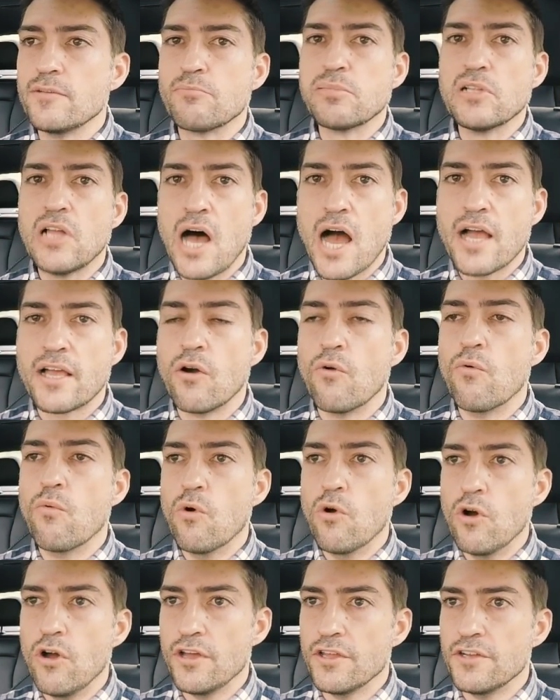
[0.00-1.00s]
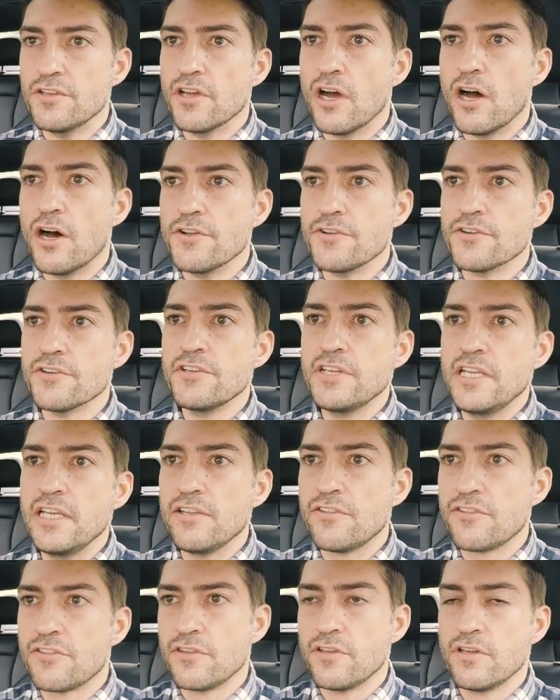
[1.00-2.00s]
block of wood
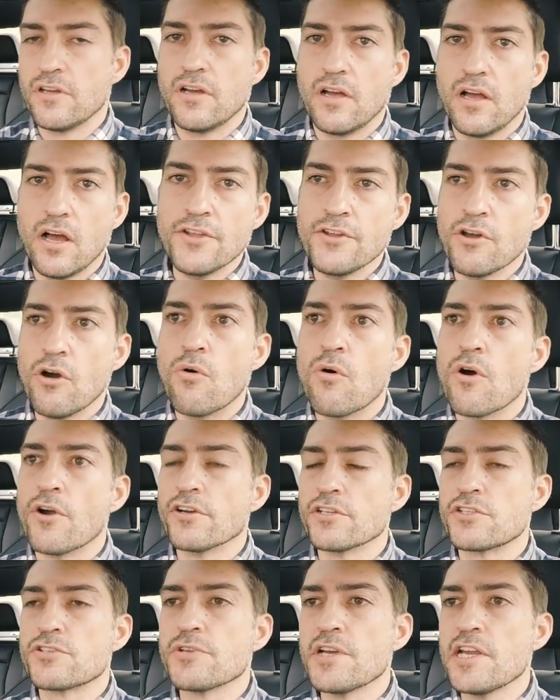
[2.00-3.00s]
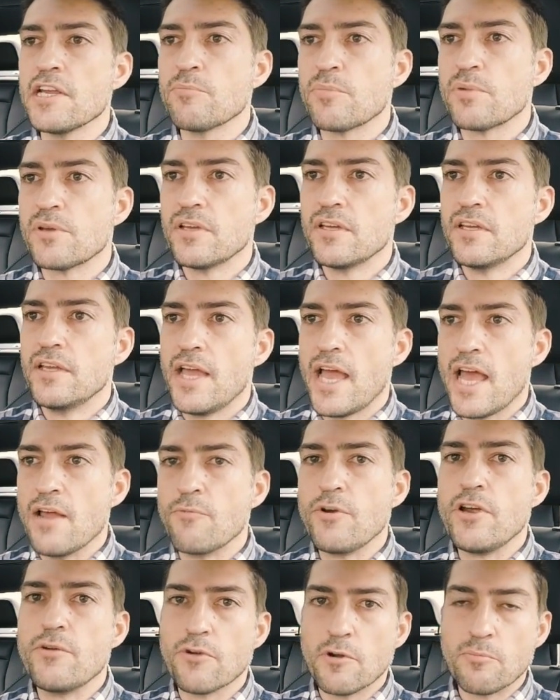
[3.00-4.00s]
underneath an OR drape and
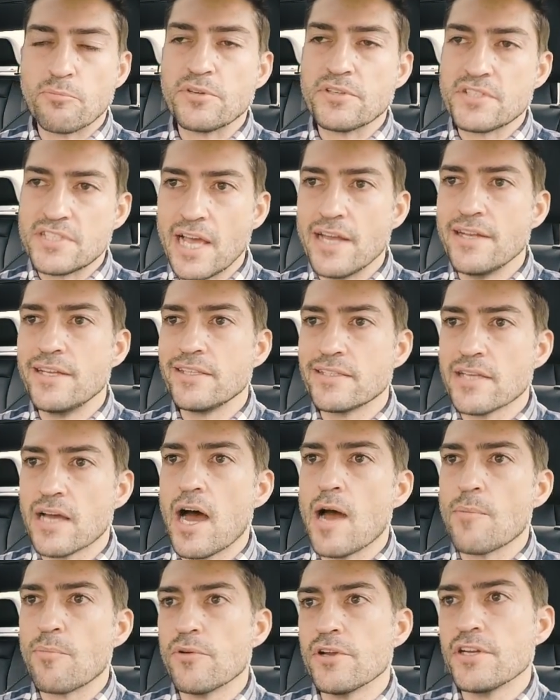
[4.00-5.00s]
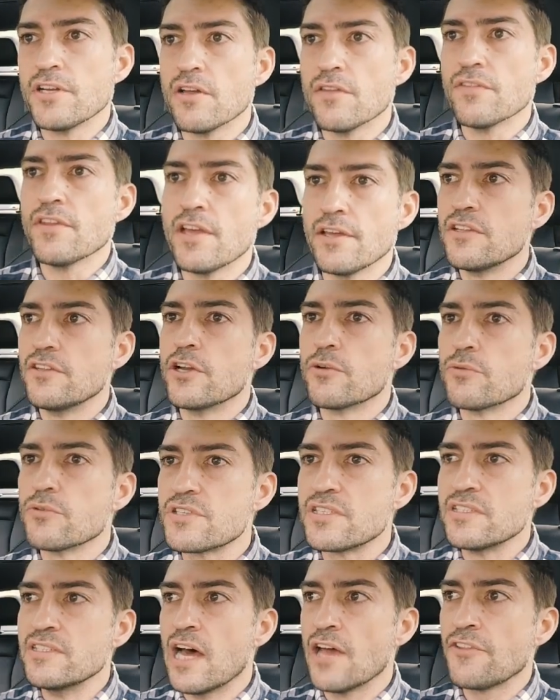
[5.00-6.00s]
we were pretending to operate on that. There
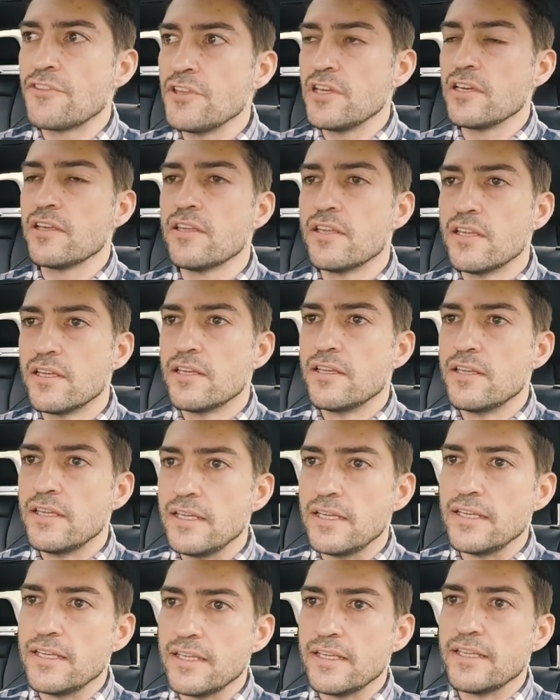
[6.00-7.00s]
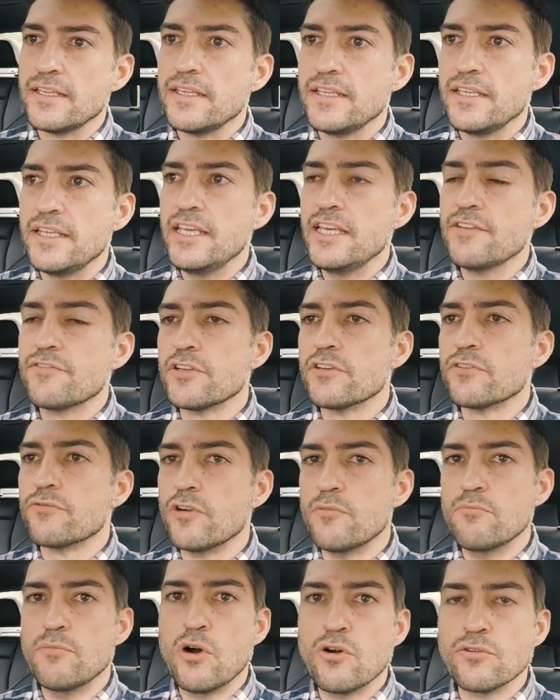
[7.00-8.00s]
was nothing even
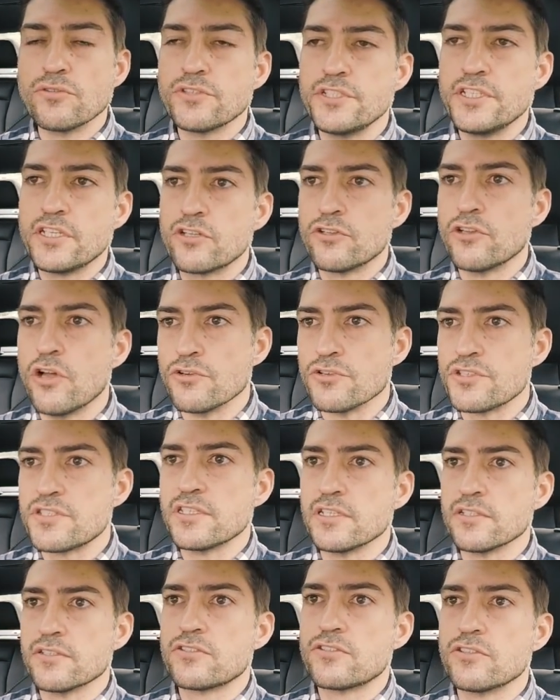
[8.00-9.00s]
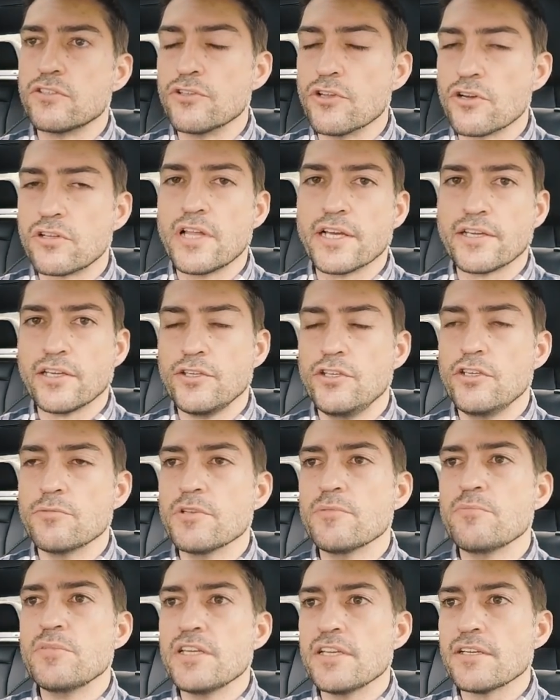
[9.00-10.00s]
remotely close to look like a
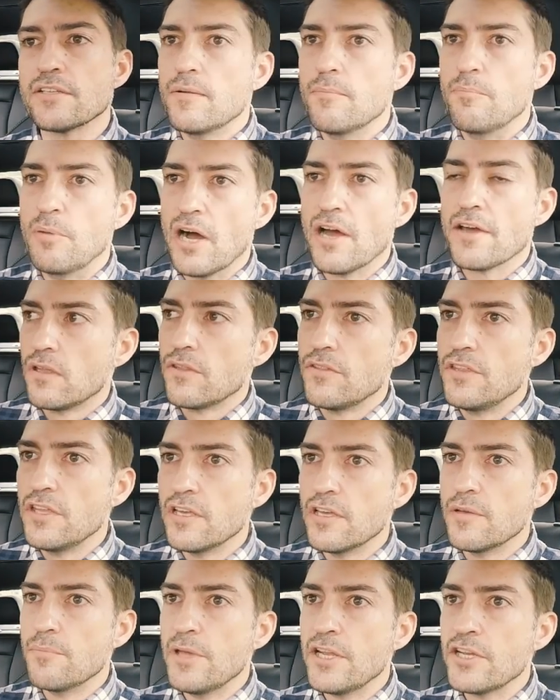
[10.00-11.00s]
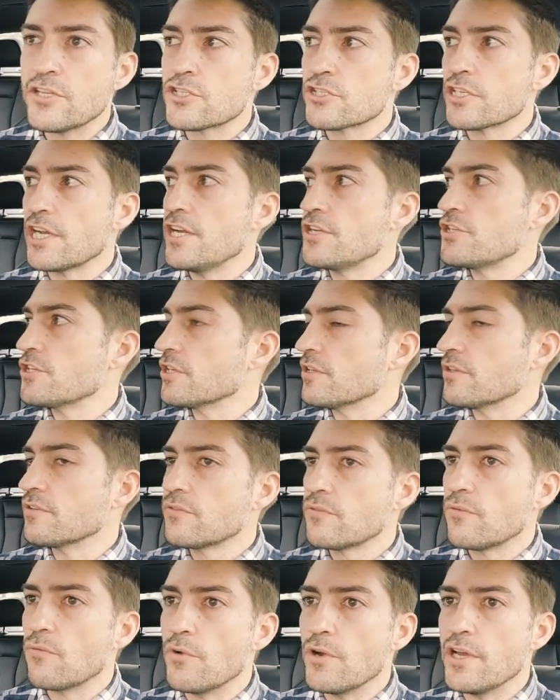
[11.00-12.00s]
human being. But the
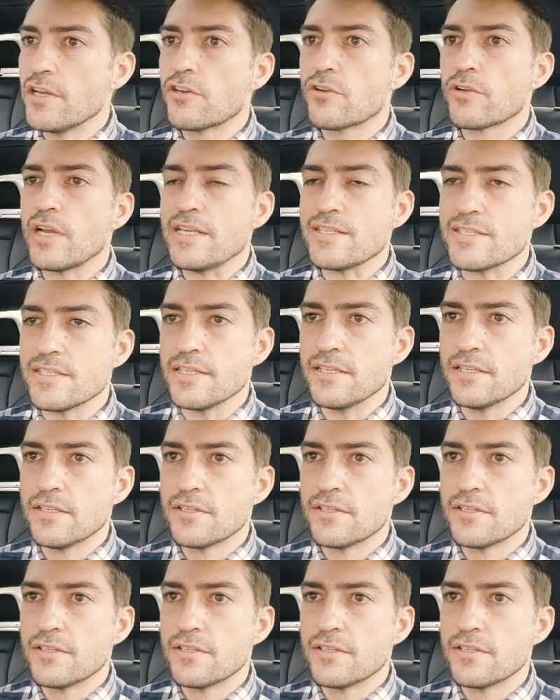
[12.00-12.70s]
administration went crazy